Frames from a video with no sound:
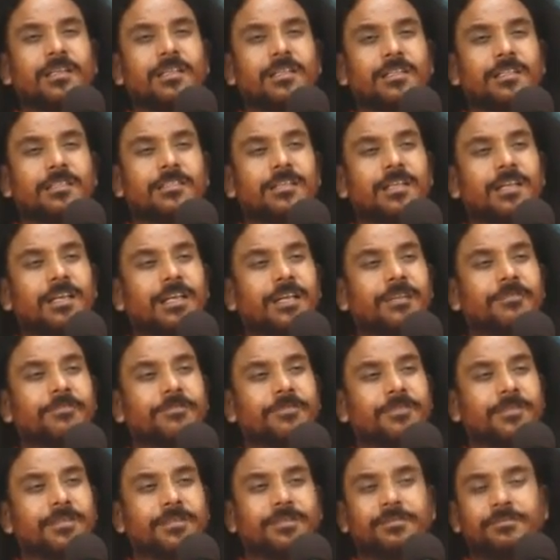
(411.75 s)
This is
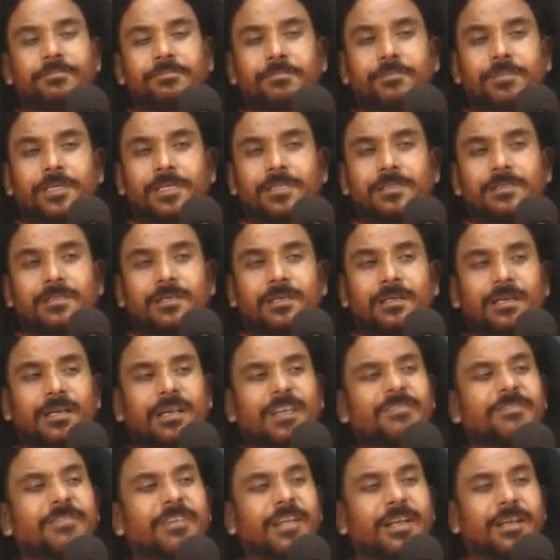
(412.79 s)
left person,
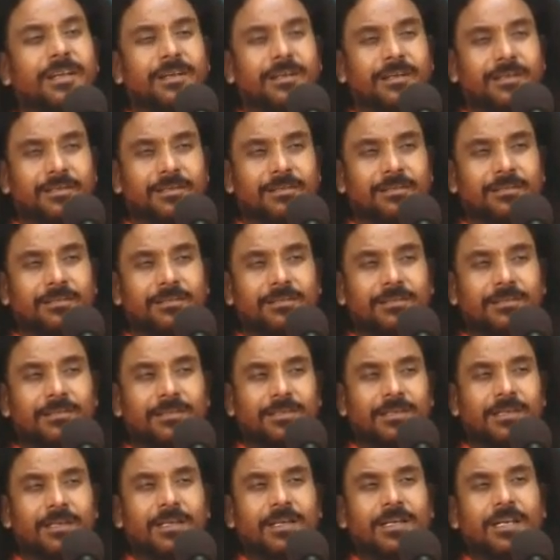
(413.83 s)
left-handed.
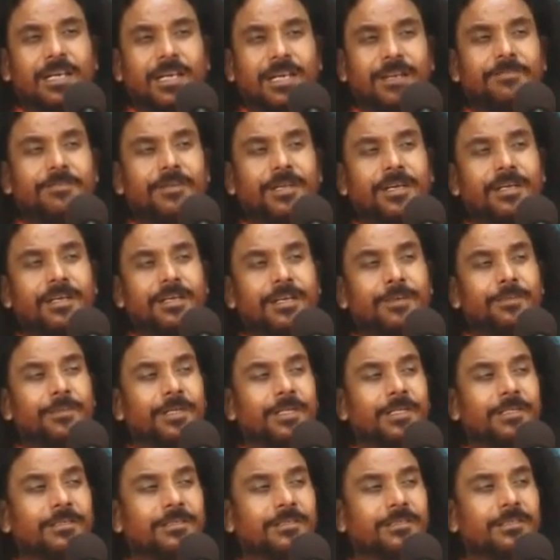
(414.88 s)
Left-handed
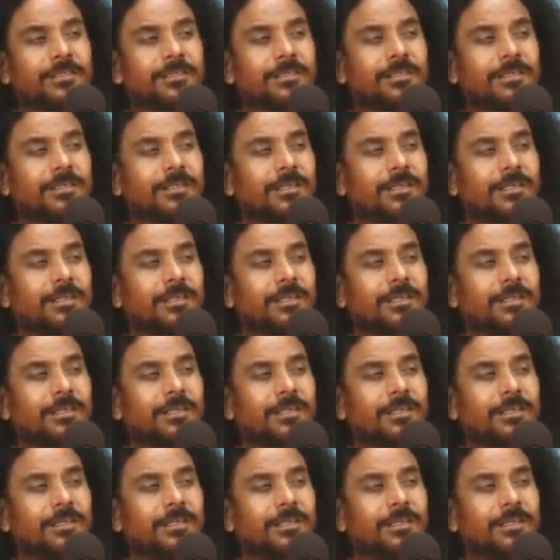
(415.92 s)
means